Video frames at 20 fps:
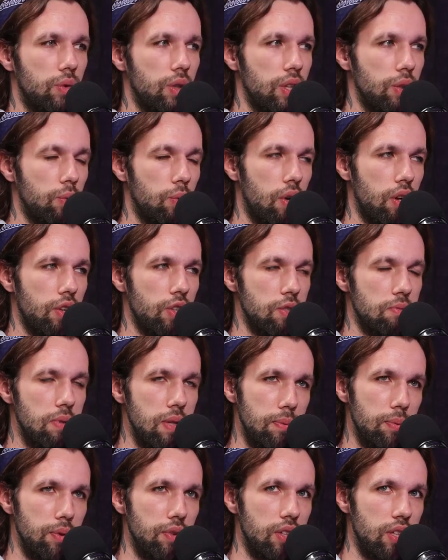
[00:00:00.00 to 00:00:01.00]
really one of those
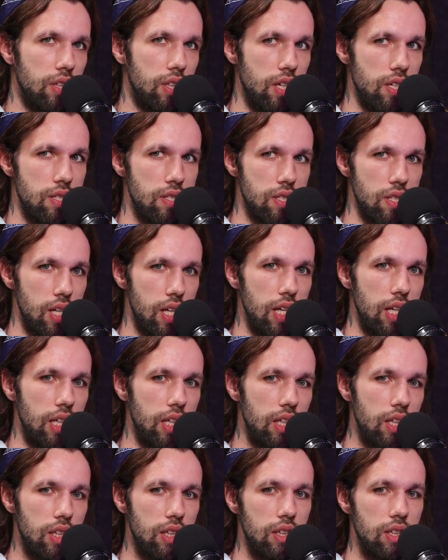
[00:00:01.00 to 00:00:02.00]
people that does
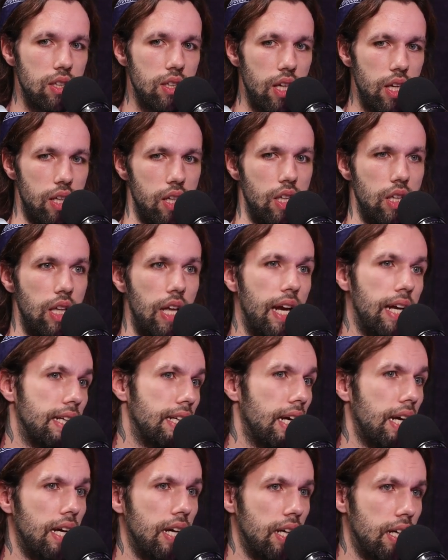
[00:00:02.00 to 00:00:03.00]
like a
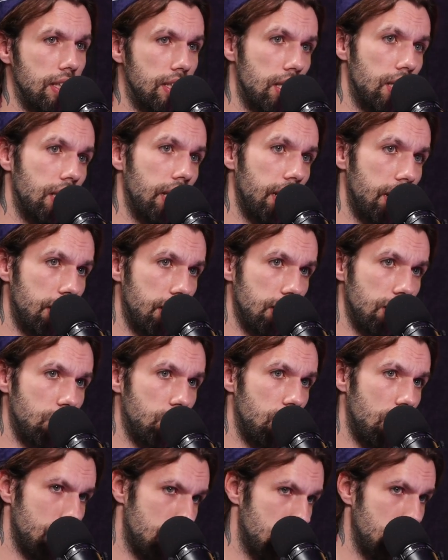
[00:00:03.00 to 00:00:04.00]
leg day and then like a
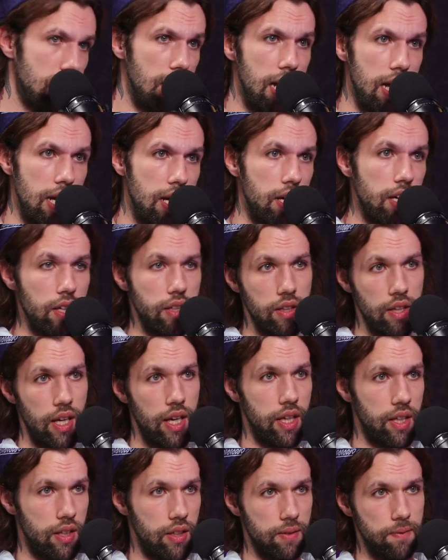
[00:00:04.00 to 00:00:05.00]
chest day and
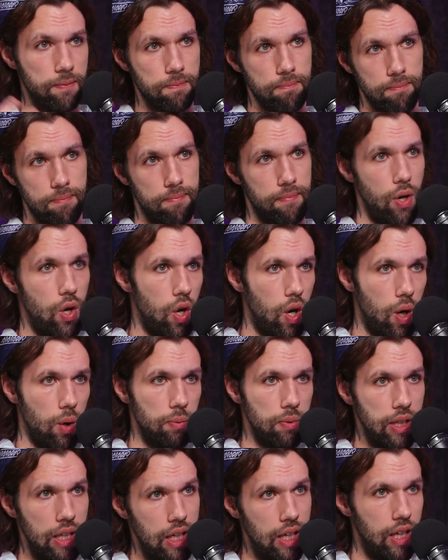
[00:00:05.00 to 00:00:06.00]
like a
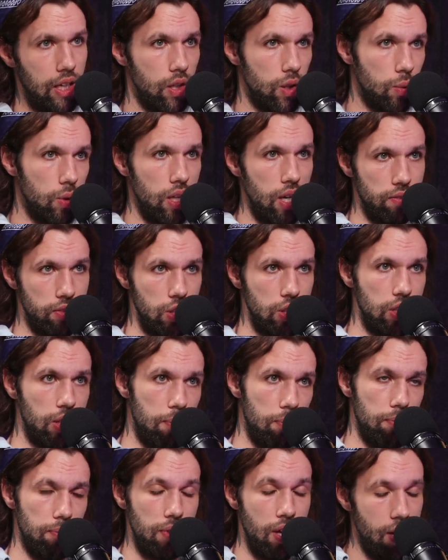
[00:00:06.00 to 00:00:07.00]
arm day or whatever.
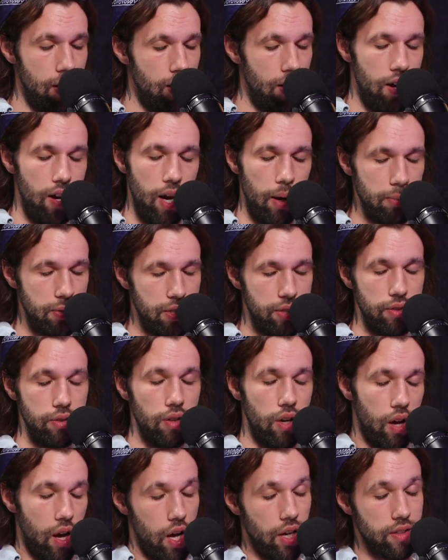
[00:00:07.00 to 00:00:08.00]
I'm
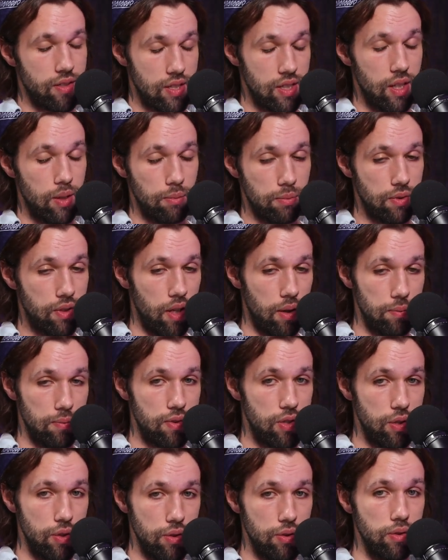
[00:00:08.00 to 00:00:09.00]
too
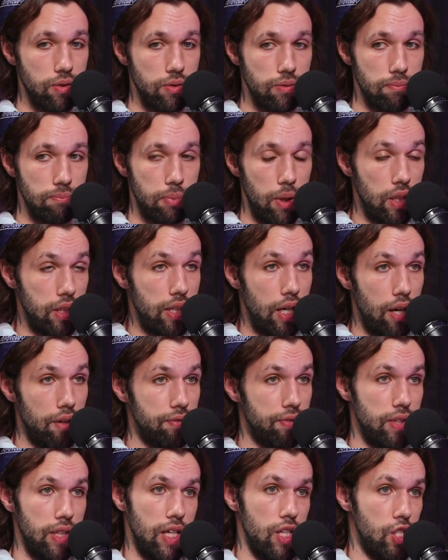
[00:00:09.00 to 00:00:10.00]
too bugged
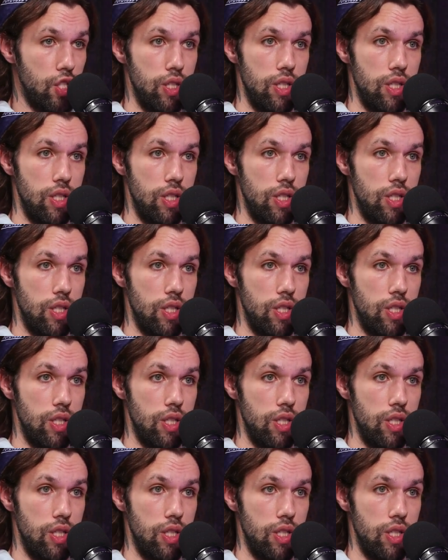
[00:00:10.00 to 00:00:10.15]
out for that